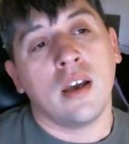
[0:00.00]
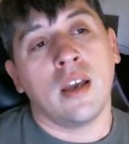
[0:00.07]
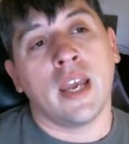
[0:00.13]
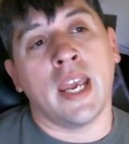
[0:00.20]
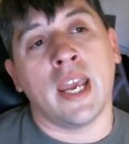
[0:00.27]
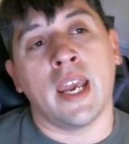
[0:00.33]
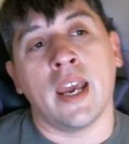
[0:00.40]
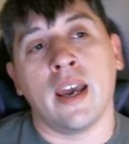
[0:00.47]

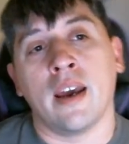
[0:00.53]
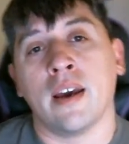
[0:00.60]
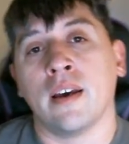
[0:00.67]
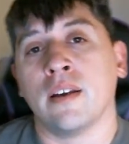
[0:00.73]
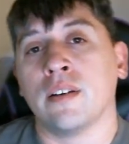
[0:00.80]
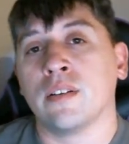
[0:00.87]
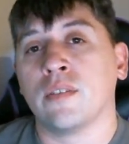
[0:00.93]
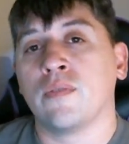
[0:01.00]

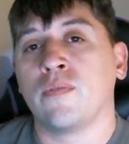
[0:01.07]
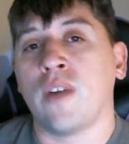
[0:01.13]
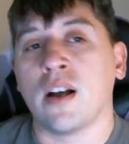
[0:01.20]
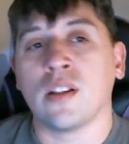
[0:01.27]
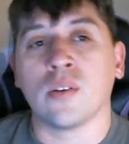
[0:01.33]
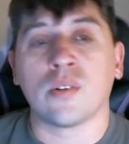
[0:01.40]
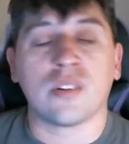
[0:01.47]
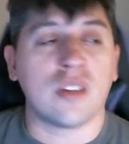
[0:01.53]
And
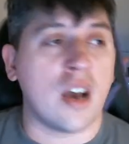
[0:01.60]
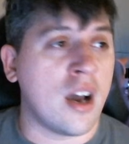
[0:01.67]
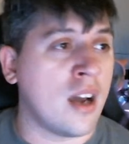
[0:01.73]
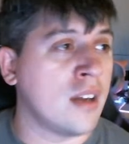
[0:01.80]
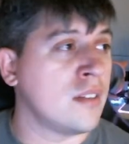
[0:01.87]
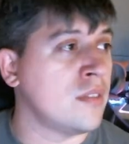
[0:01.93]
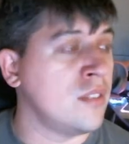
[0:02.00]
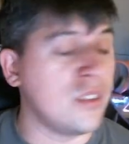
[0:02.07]
follow or
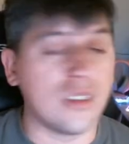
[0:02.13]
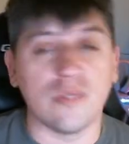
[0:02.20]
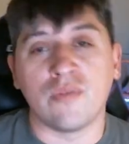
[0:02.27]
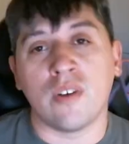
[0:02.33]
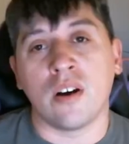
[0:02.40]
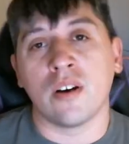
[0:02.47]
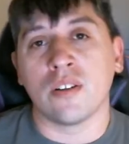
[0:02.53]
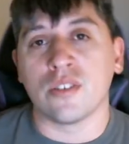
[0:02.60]
not, you can
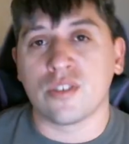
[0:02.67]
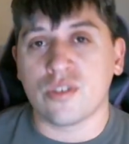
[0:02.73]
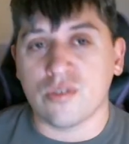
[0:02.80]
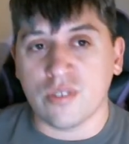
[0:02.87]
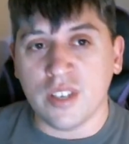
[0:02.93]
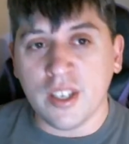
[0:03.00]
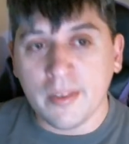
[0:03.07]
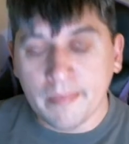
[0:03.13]
follow the
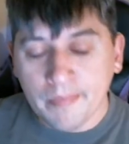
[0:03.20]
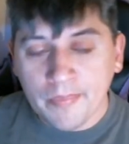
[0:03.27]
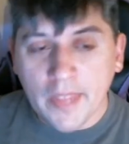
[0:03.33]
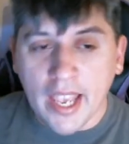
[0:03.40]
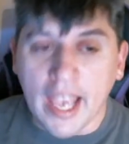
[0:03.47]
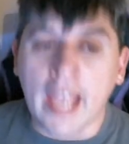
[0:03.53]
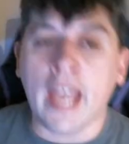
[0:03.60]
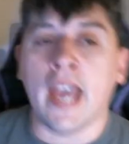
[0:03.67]
stream
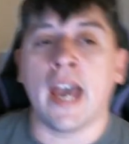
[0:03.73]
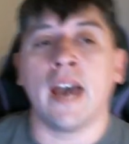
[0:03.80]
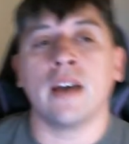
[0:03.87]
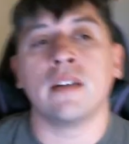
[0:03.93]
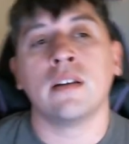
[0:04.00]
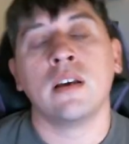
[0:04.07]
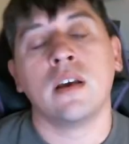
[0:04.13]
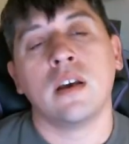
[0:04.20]

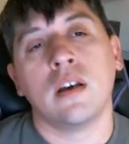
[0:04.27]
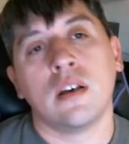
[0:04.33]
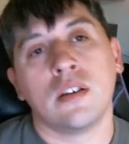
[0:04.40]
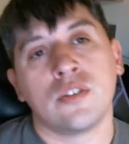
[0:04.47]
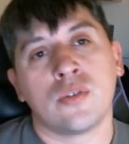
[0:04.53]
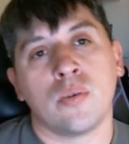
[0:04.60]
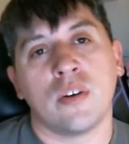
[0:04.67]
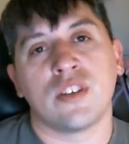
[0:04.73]
at
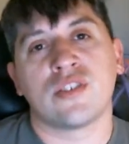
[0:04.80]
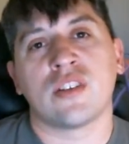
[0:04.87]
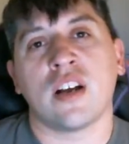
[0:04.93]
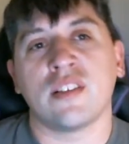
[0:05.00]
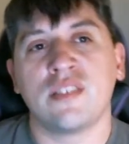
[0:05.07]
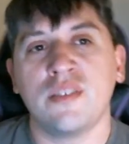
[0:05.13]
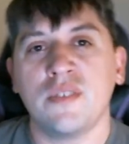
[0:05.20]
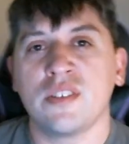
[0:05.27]

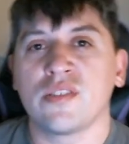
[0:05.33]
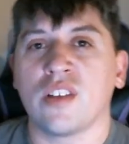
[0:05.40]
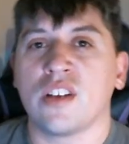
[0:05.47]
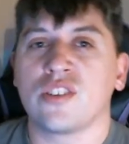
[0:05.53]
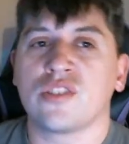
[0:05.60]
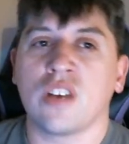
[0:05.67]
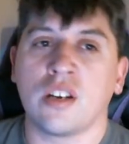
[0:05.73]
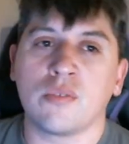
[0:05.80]

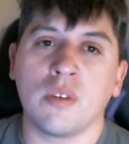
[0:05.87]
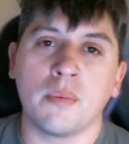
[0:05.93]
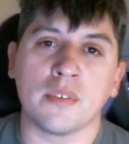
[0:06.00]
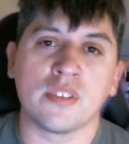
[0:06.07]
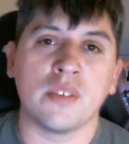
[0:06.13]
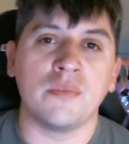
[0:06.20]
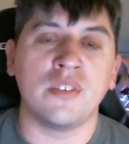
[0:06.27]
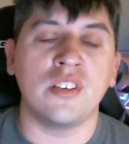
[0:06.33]

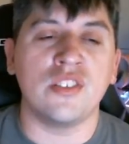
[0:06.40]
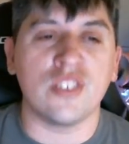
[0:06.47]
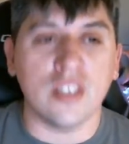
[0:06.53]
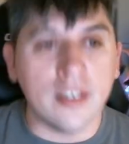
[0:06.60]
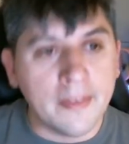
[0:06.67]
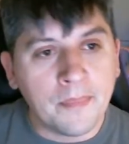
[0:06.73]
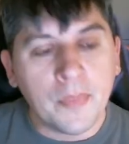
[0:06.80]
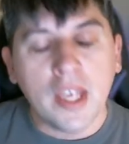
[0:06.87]
twitch.tv/JohnRamosMTG.